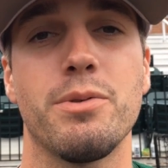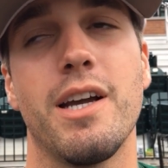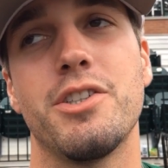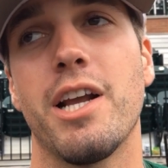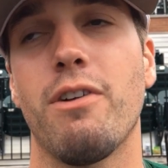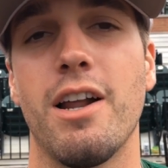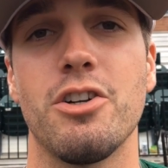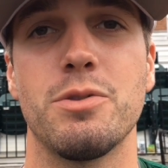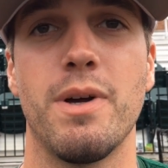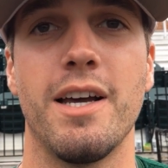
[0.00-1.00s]
We got Jake right.
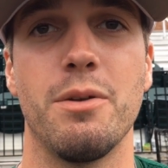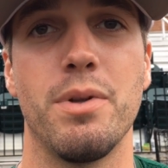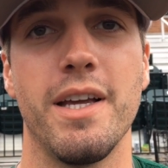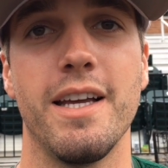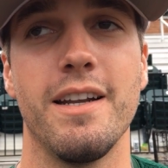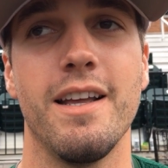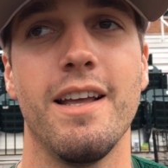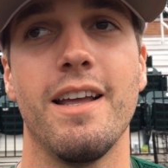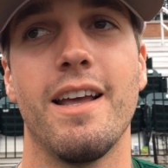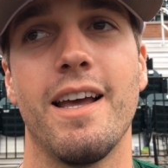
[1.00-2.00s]
Rogers behind the plate,
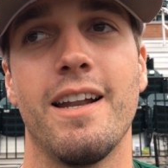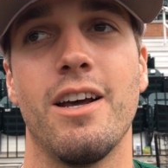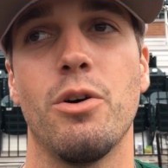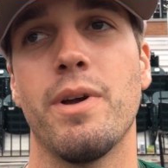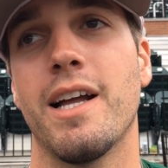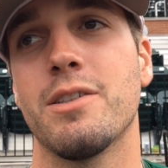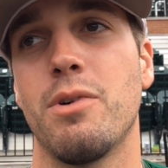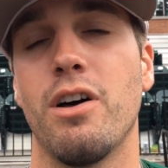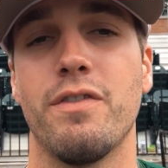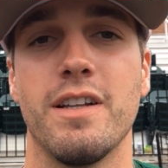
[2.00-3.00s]
and uh, we got
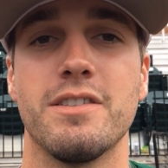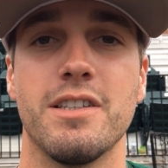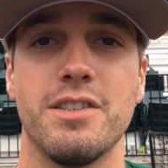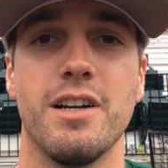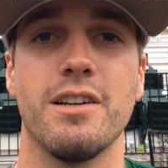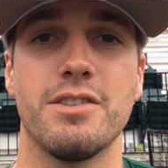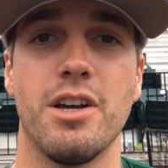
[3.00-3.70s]
some offense this year.